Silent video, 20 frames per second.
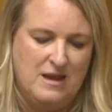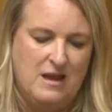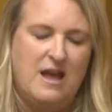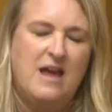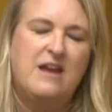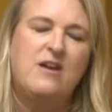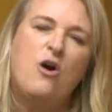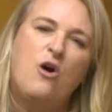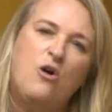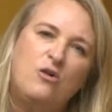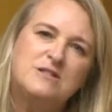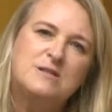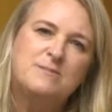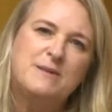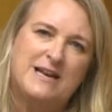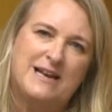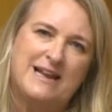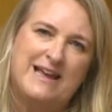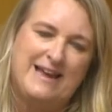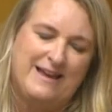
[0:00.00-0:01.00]
And
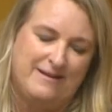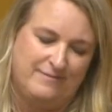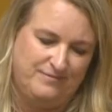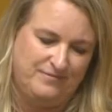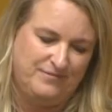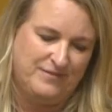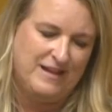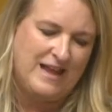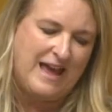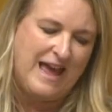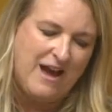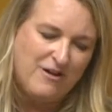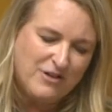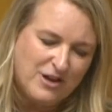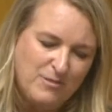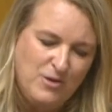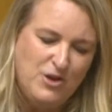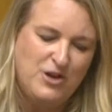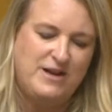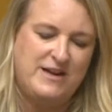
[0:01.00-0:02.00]
ultimately, our
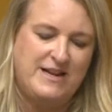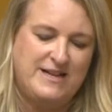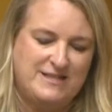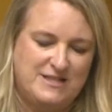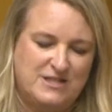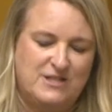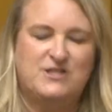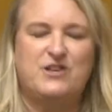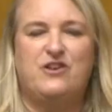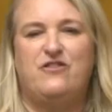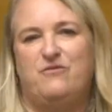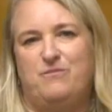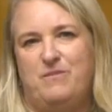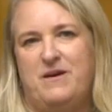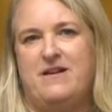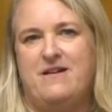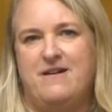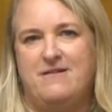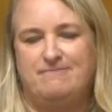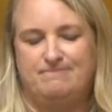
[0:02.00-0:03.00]
communities deserve
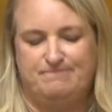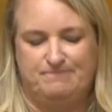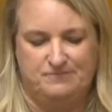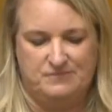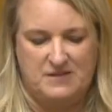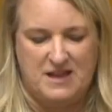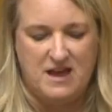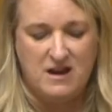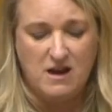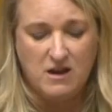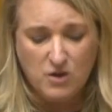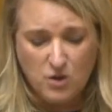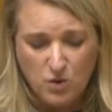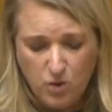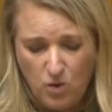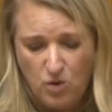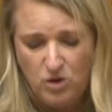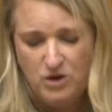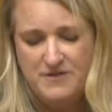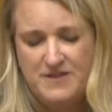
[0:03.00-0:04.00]
better. And I
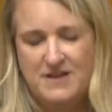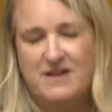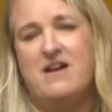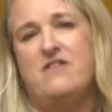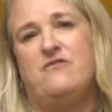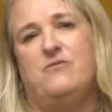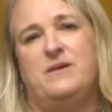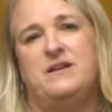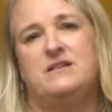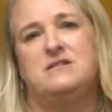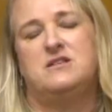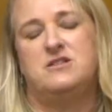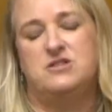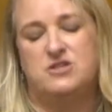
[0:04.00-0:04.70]
call on the government to